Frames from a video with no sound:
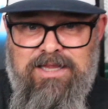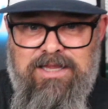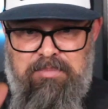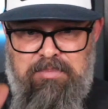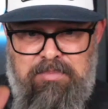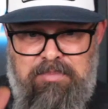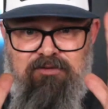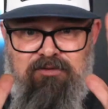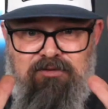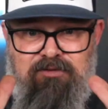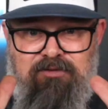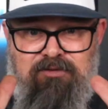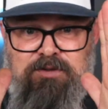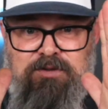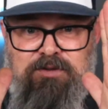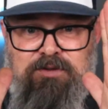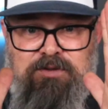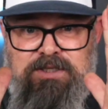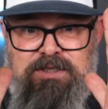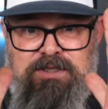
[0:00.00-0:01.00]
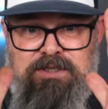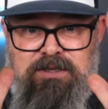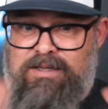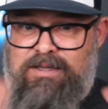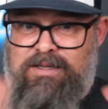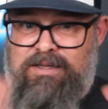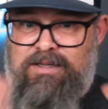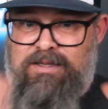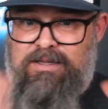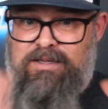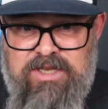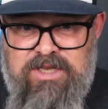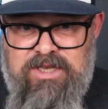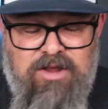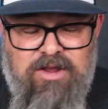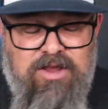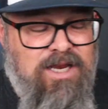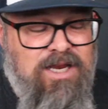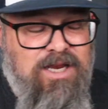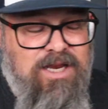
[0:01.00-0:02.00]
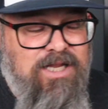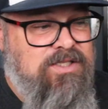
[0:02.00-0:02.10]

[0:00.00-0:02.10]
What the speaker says: phones. That's redonkulous.